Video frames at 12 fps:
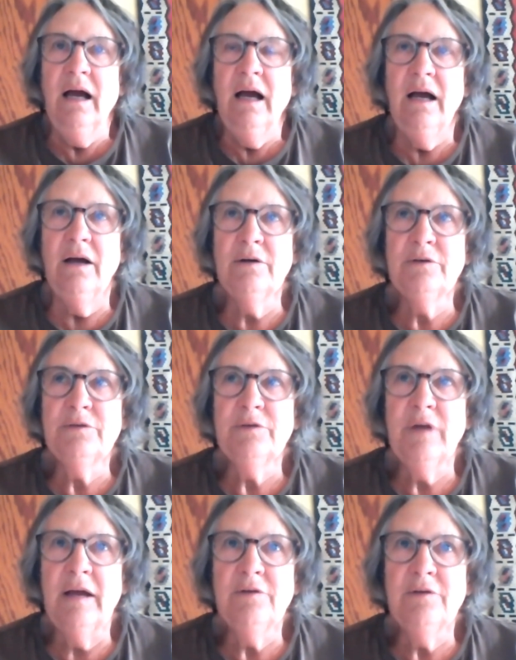
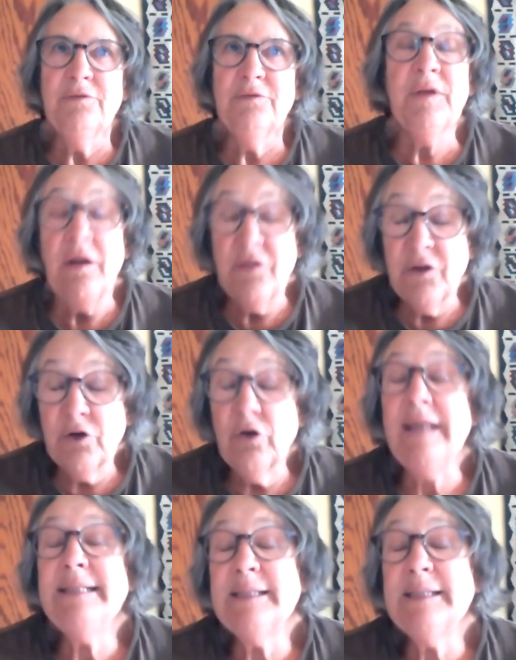the
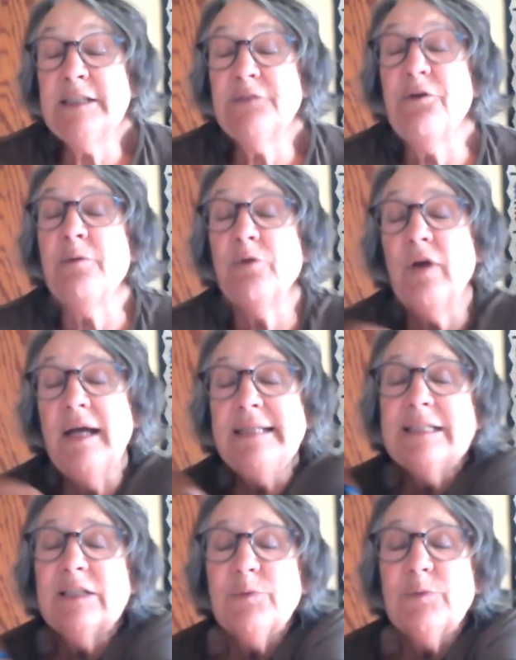farm
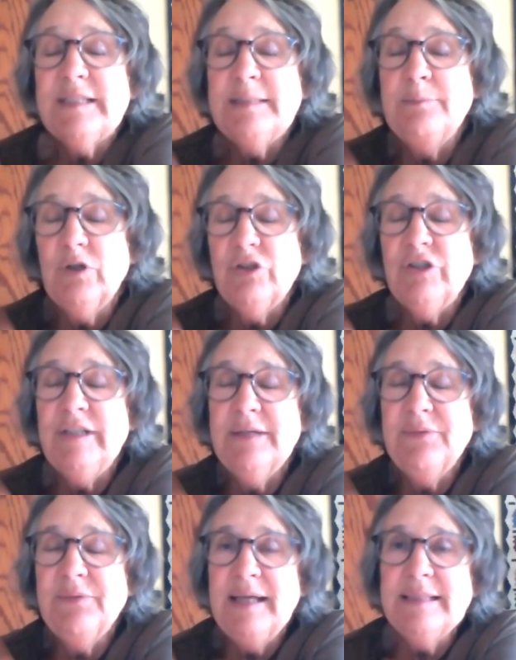crisis was emerging at
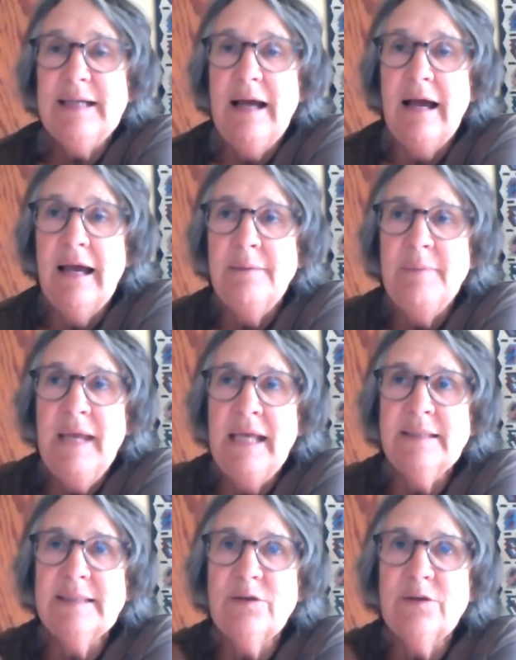that time.
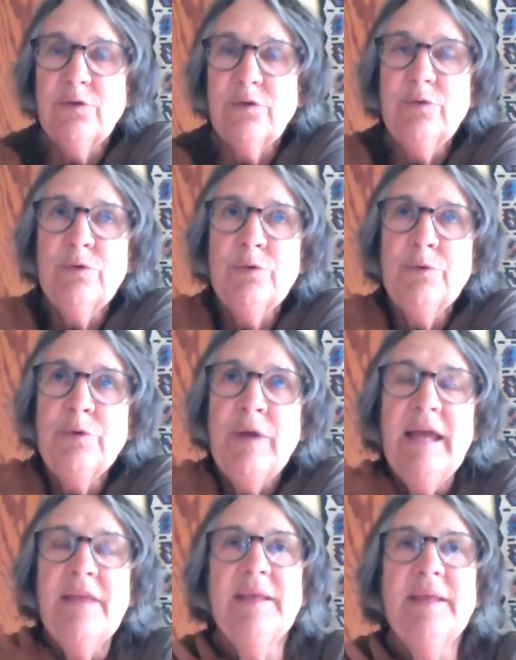And so through
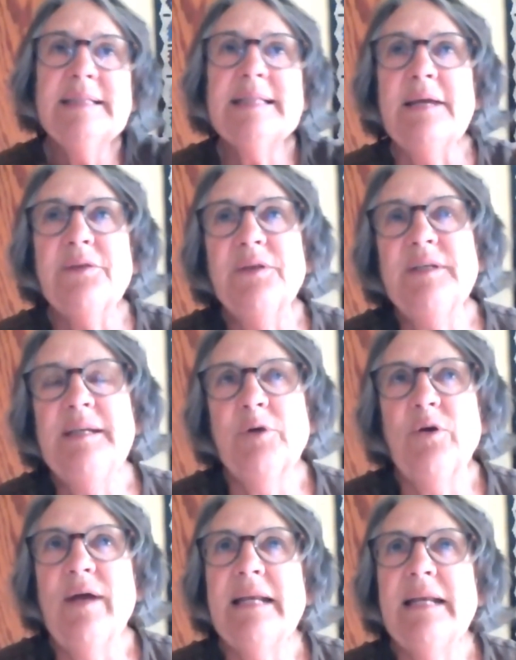things like the
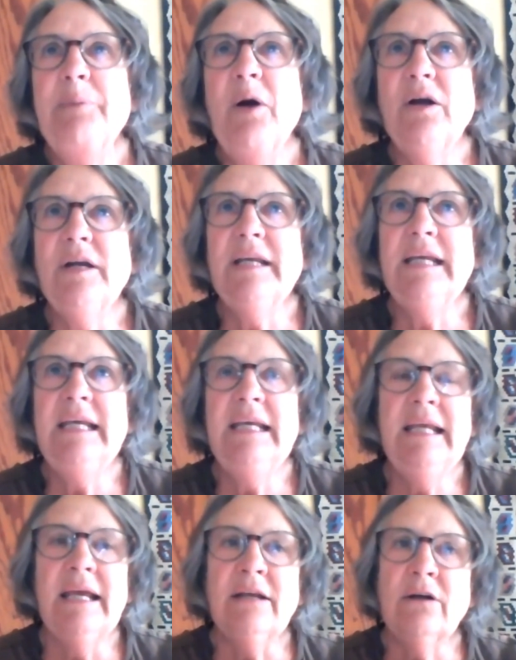Democratic Party
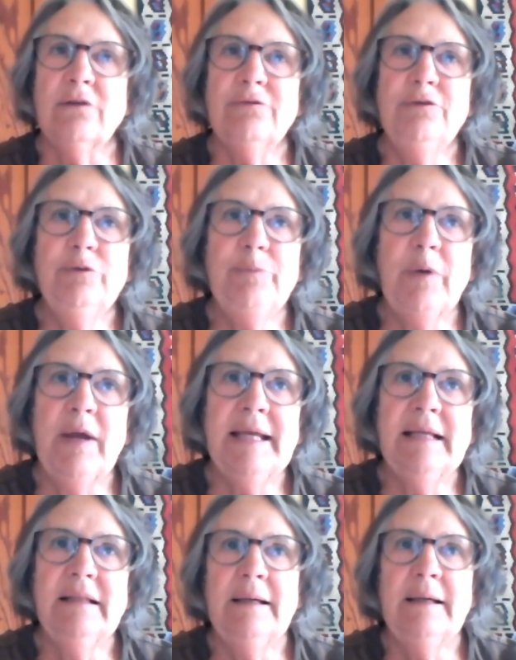and our food buying
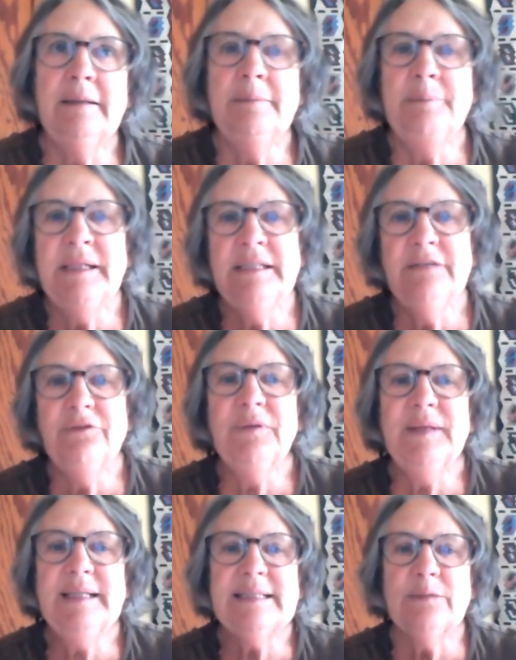club and different
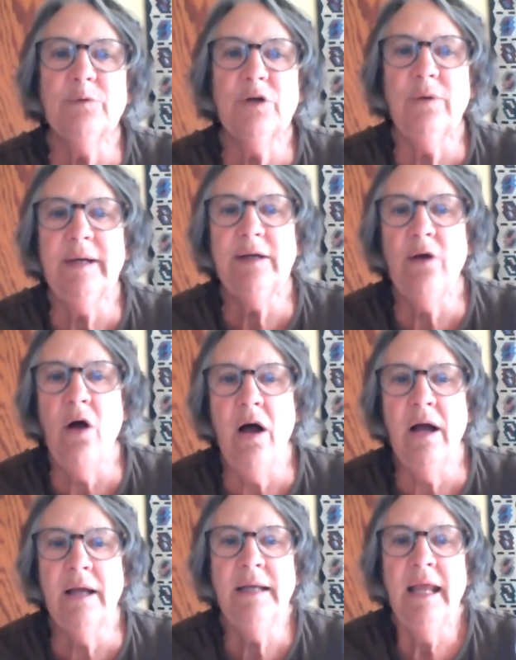things that were going
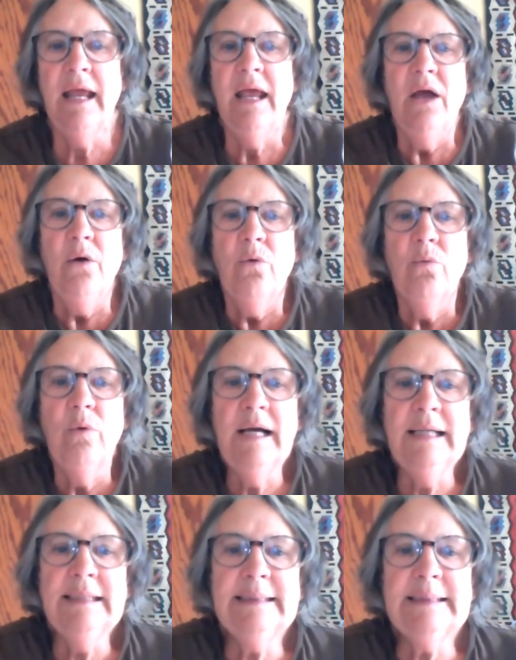on,
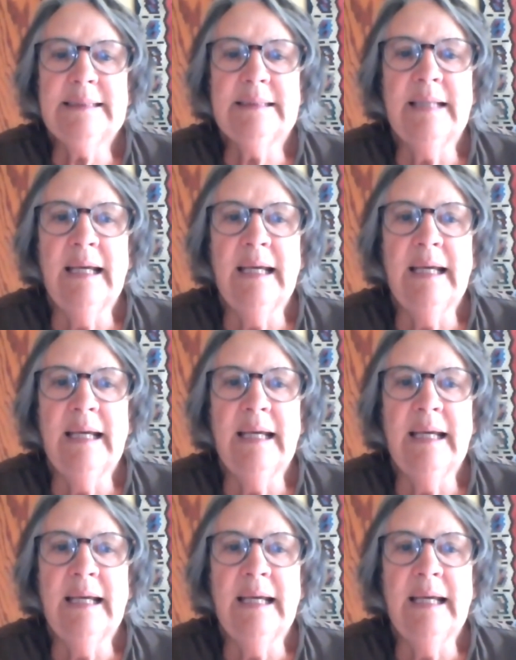was